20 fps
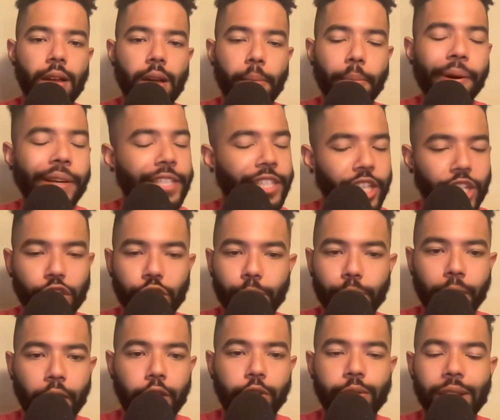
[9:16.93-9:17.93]
position
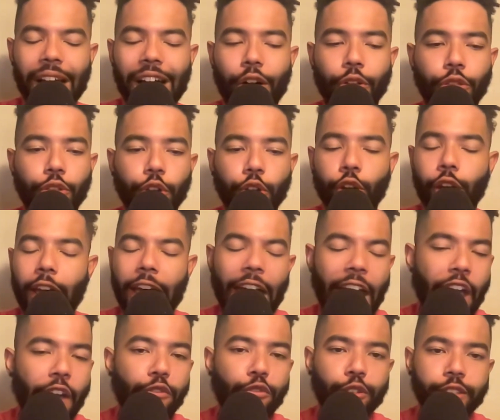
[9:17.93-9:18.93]
players out there
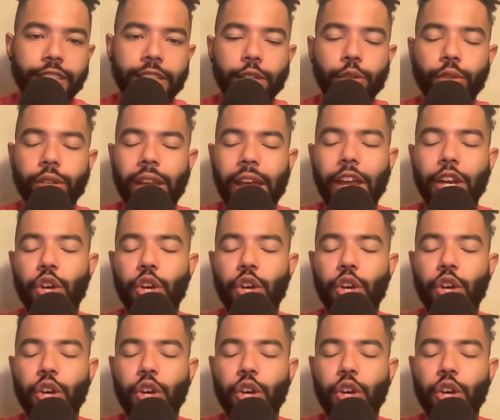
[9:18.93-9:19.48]
every single day.